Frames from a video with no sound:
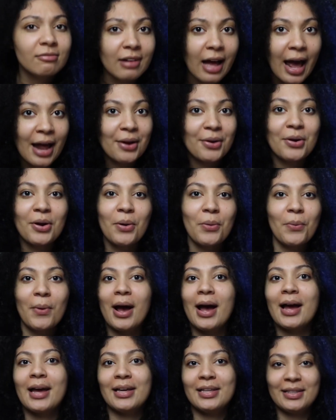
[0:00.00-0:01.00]
I don't know
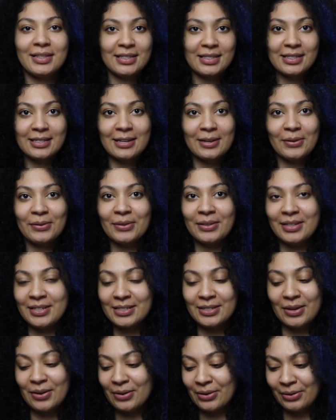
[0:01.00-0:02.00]
why this is the only
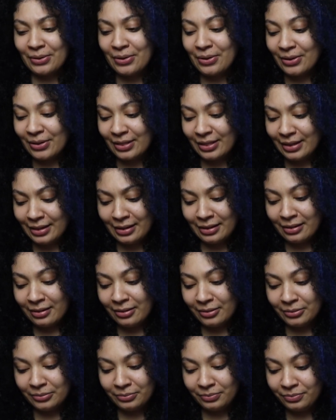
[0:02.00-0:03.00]
song on the,
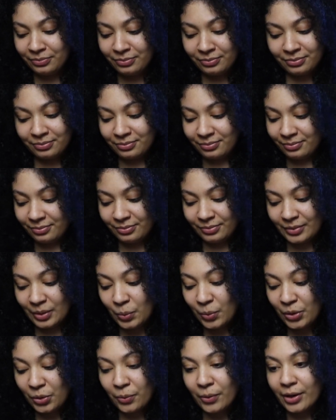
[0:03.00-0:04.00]
um,
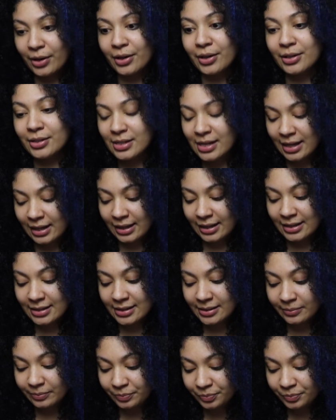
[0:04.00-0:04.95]
with words at least.